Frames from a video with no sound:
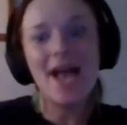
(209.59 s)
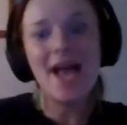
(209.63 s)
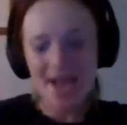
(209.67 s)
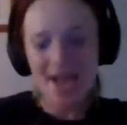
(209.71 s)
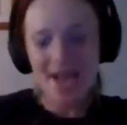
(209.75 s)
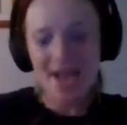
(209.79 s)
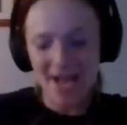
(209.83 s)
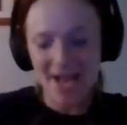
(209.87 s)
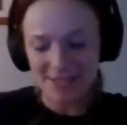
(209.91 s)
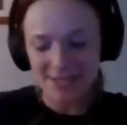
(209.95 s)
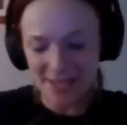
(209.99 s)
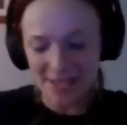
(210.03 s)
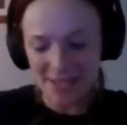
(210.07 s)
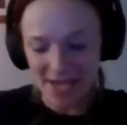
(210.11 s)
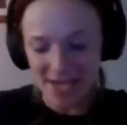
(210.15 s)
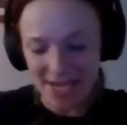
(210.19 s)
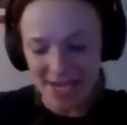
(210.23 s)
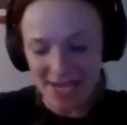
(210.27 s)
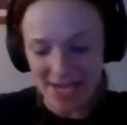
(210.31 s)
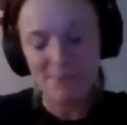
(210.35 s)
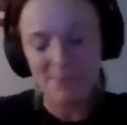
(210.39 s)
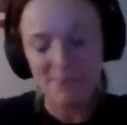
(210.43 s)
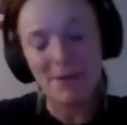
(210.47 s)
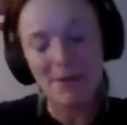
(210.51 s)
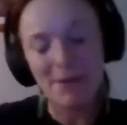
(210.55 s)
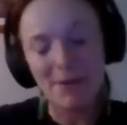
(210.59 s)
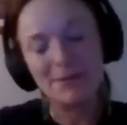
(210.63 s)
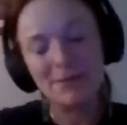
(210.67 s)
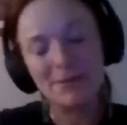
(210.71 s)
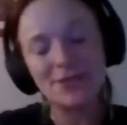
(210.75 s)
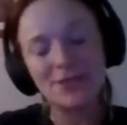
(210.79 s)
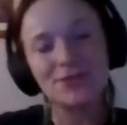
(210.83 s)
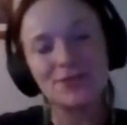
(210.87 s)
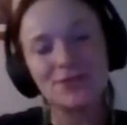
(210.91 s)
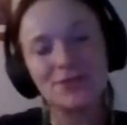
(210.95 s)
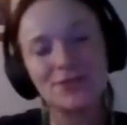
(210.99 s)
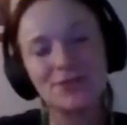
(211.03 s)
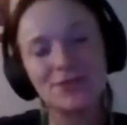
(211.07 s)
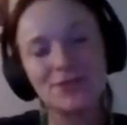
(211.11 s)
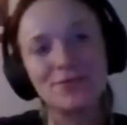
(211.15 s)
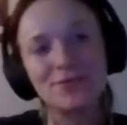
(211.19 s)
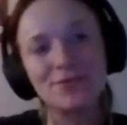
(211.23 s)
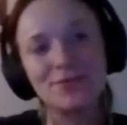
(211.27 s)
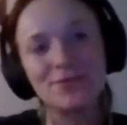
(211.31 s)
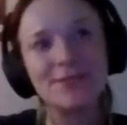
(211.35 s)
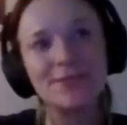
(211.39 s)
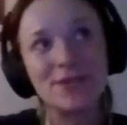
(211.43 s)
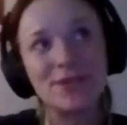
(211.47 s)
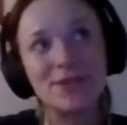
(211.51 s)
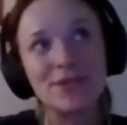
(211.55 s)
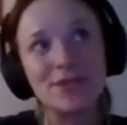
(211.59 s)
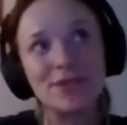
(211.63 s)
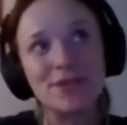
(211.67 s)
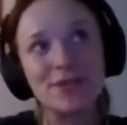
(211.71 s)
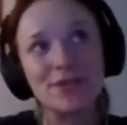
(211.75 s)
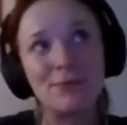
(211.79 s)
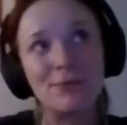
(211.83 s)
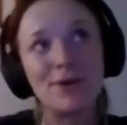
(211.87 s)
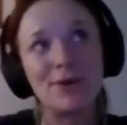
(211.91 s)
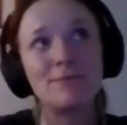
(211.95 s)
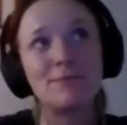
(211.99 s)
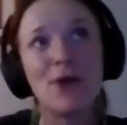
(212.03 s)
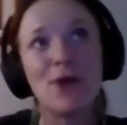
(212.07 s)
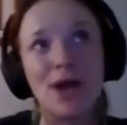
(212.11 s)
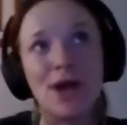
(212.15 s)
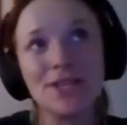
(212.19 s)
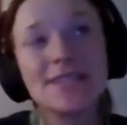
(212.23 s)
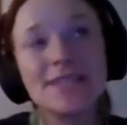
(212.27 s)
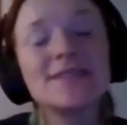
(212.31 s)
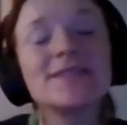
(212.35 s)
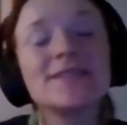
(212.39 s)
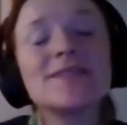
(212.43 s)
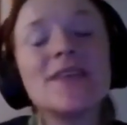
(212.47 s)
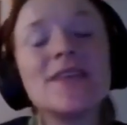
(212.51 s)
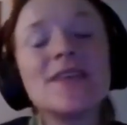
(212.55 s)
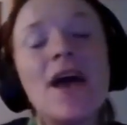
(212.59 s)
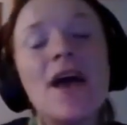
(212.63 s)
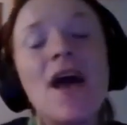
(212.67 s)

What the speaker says: And I had a published research project